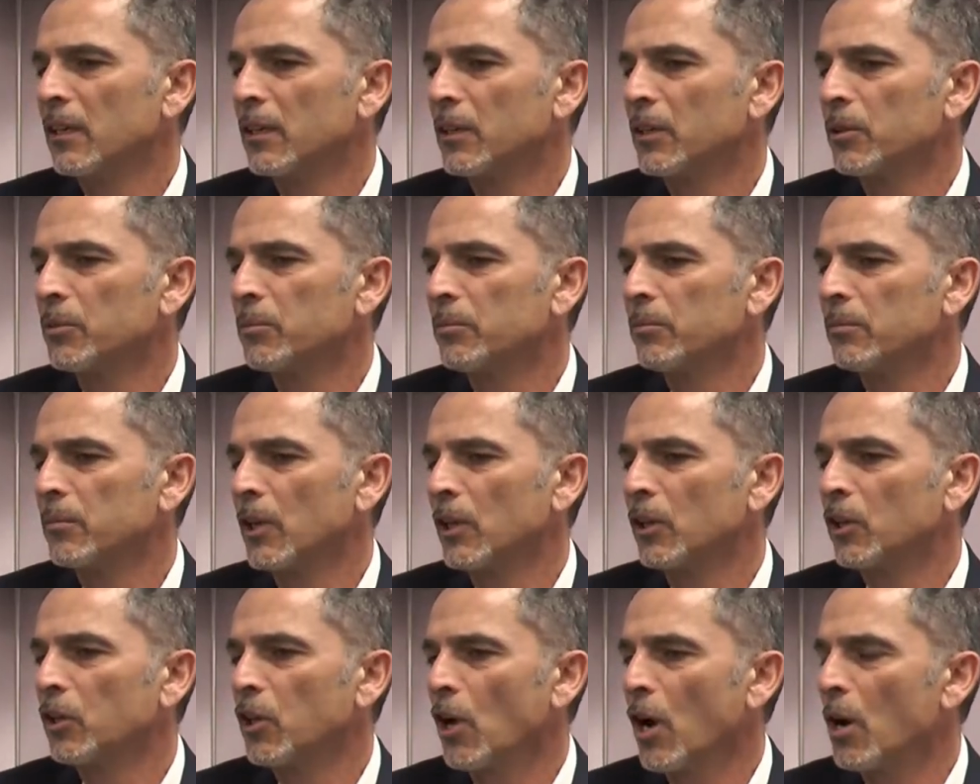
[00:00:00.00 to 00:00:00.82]
a
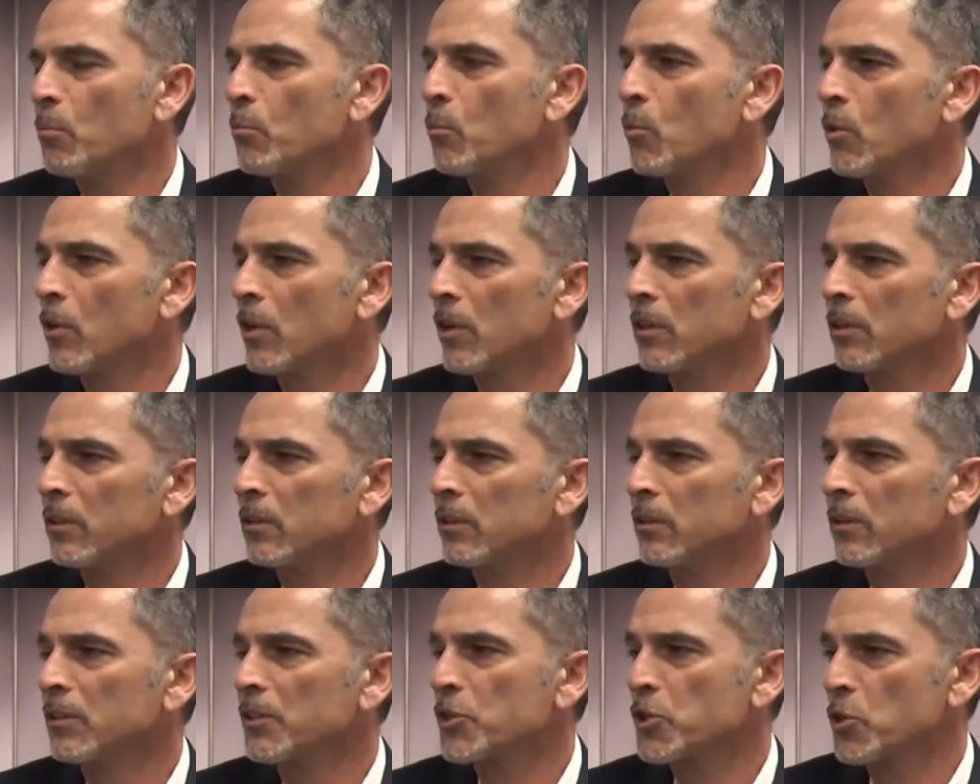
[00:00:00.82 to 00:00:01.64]
lot more
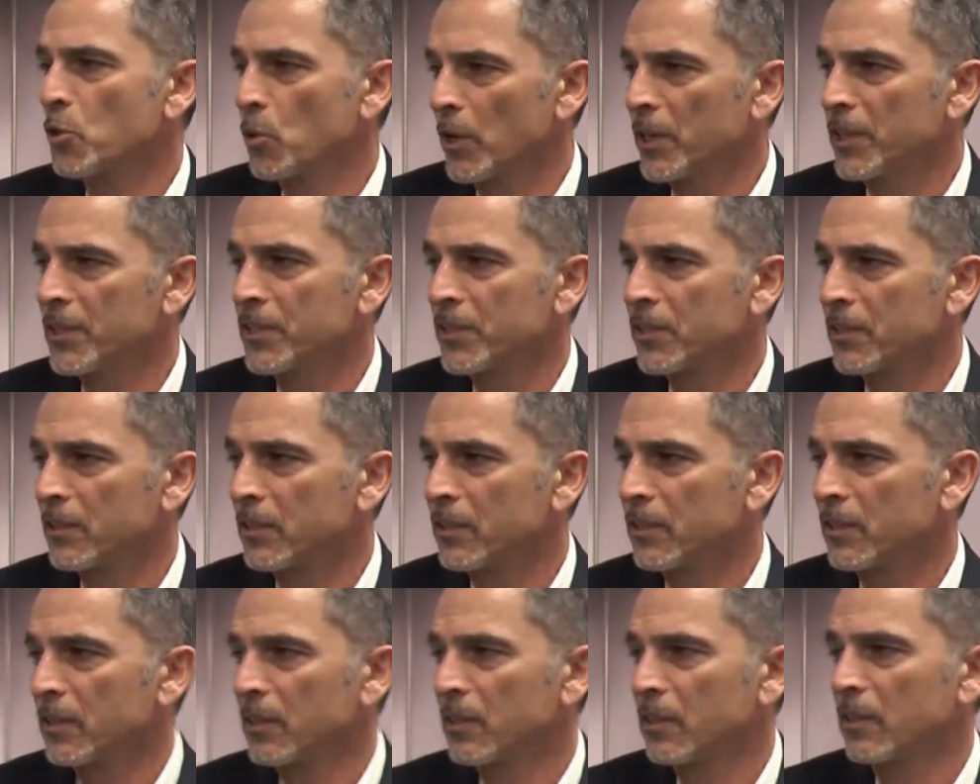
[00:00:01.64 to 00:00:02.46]
choice,